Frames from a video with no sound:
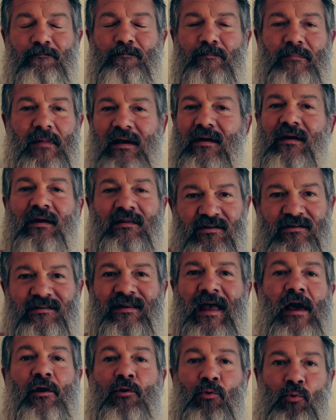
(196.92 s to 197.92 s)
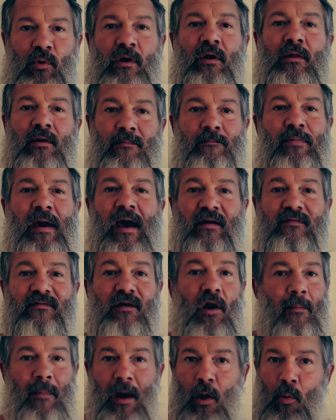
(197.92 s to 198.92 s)
It just had a real impact
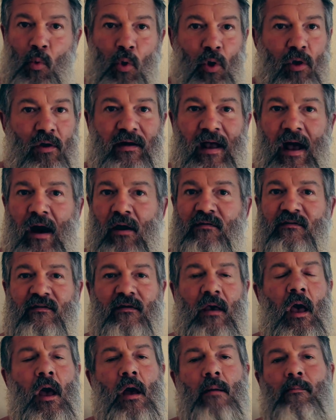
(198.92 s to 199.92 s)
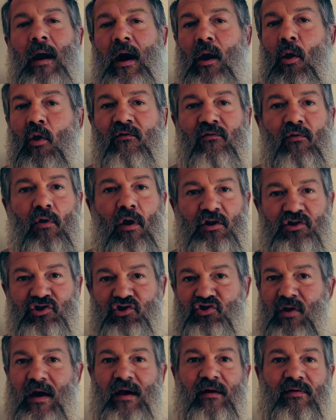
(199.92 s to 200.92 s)
on my workouts, my overall
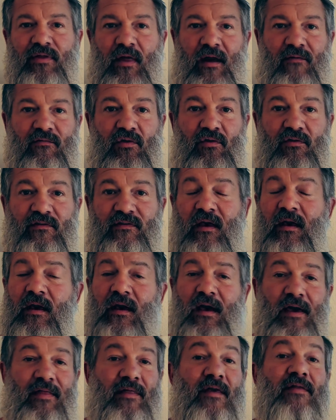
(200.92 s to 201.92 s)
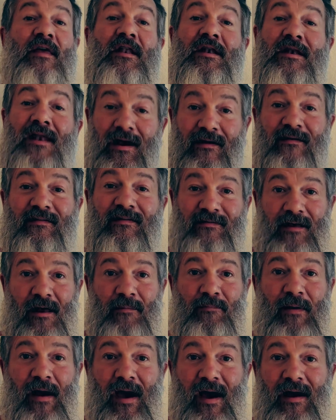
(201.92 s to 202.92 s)
strength levels. And then the next
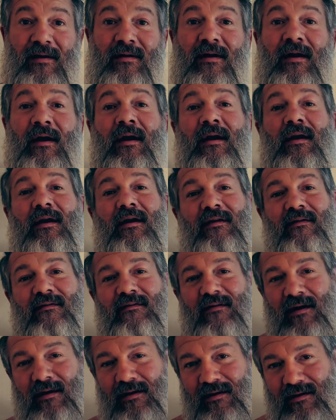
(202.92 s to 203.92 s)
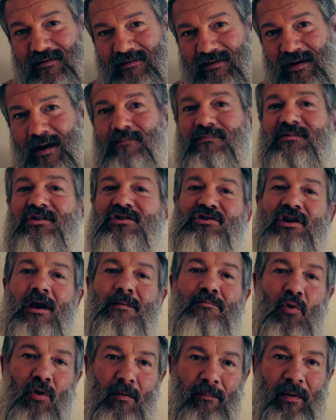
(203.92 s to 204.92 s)
setback is, in an attempt to shed
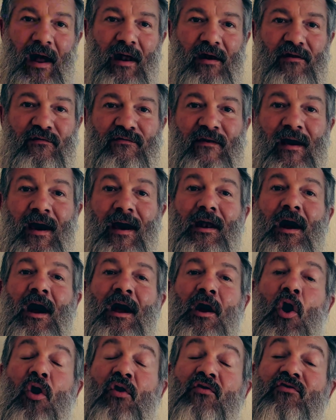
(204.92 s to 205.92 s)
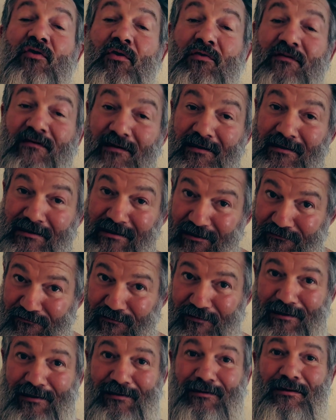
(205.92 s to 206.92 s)
more body fat, I also
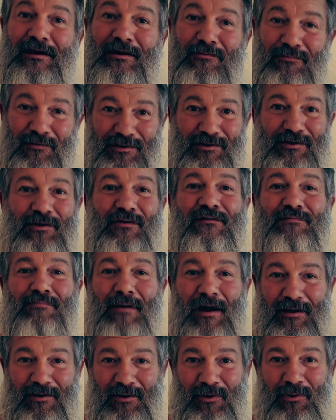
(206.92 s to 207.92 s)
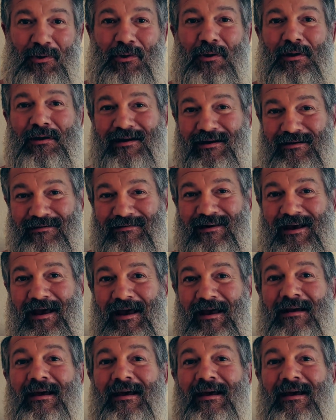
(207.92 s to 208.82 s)
significantly reduced my caloric intake.